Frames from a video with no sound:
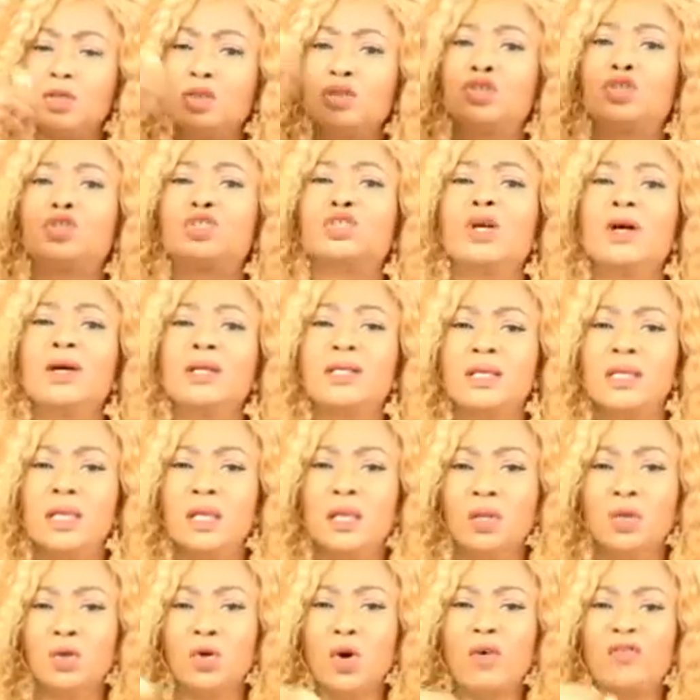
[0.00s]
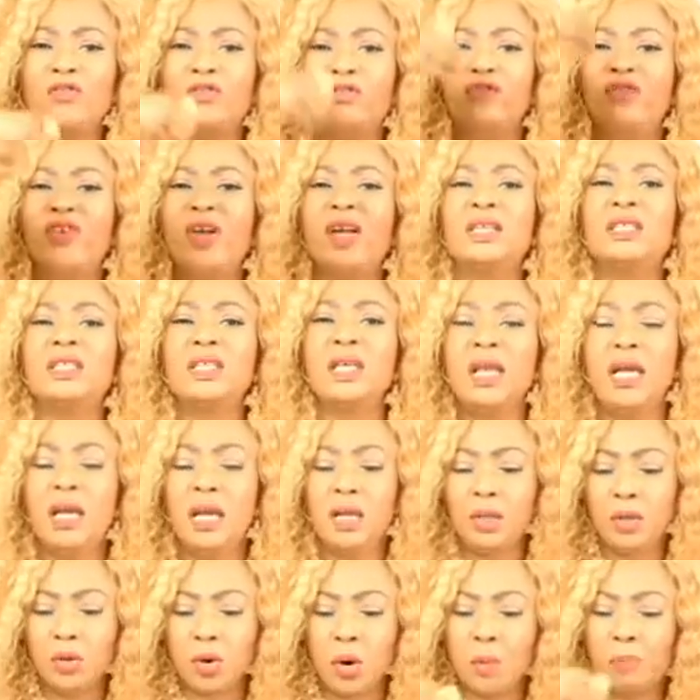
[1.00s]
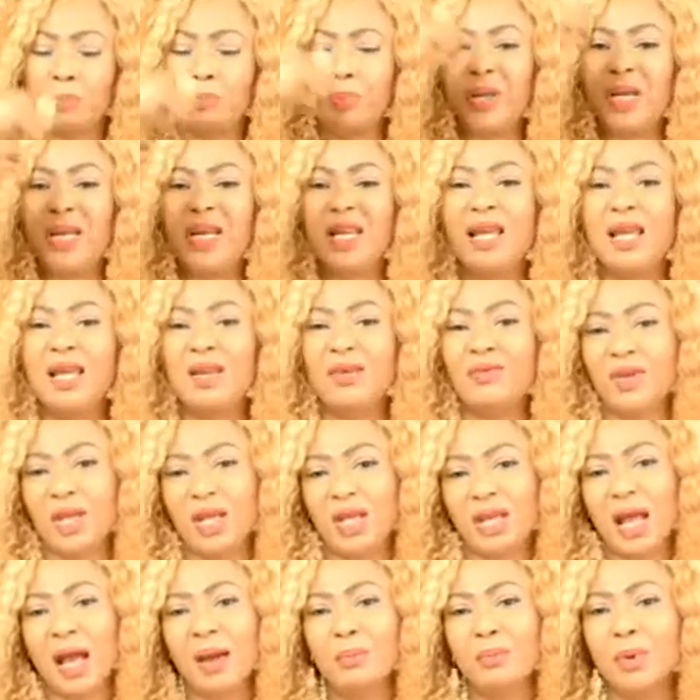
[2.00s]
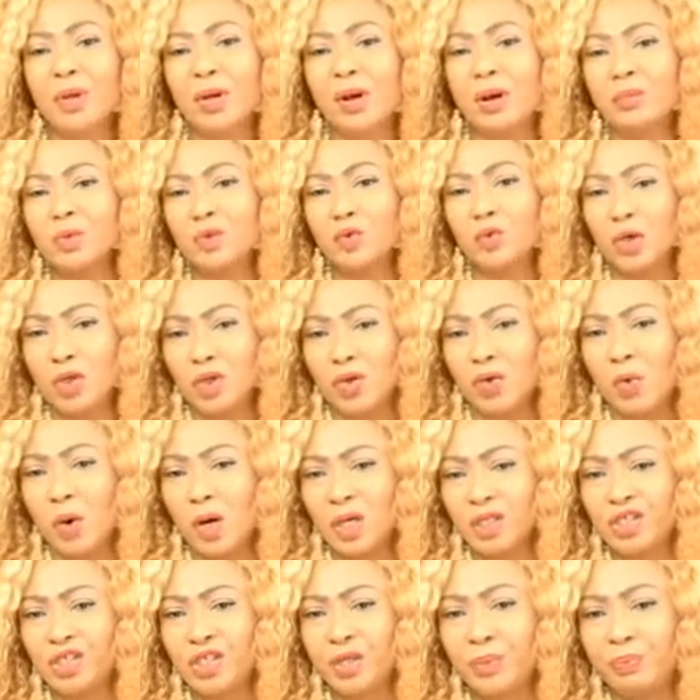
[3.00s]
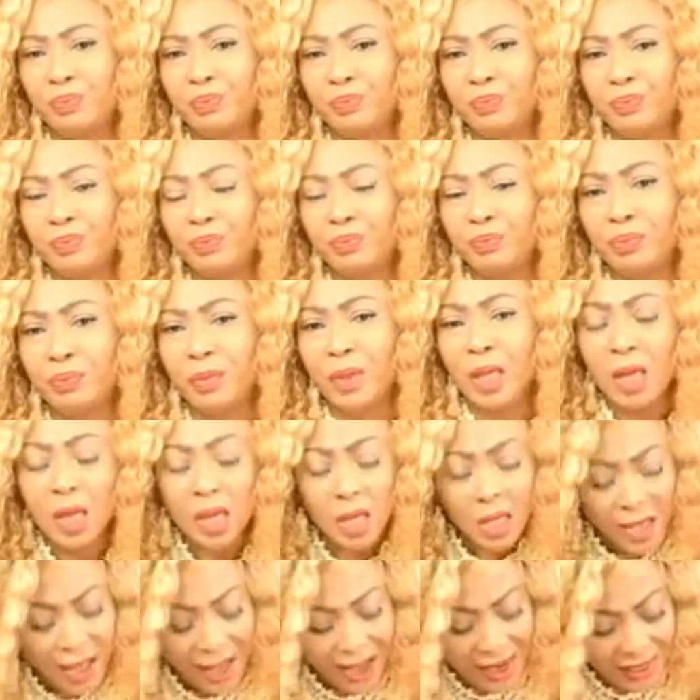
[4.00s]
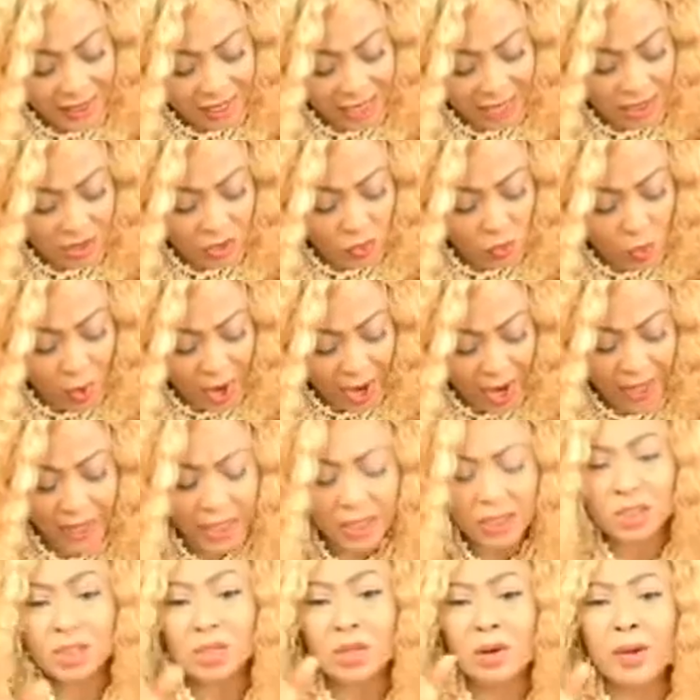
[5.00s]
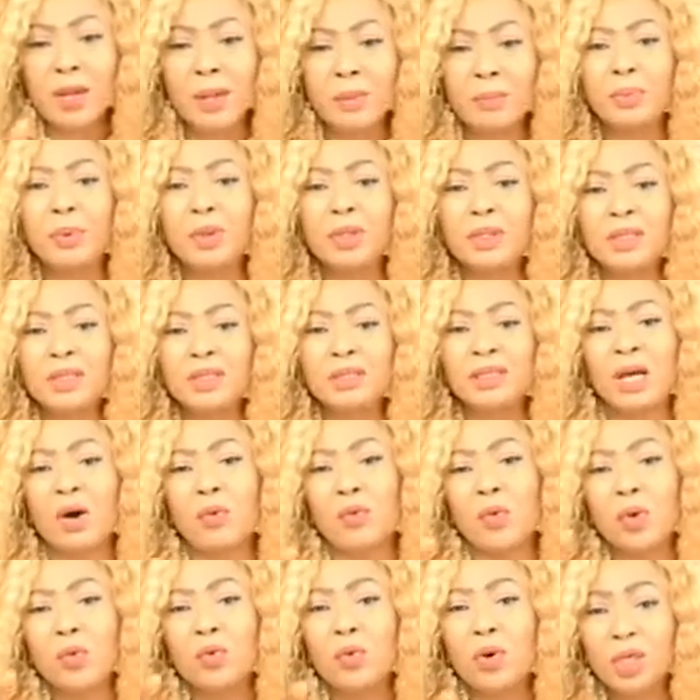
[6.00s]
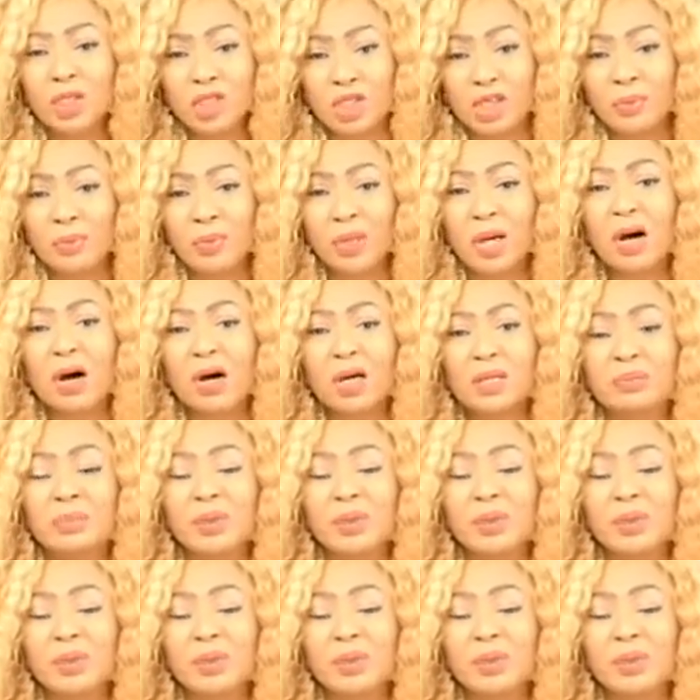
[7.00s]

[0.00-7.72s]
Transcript: trust in, your faith in, your belief in, that becomes what you worship. And that's why it's so important that we worship God,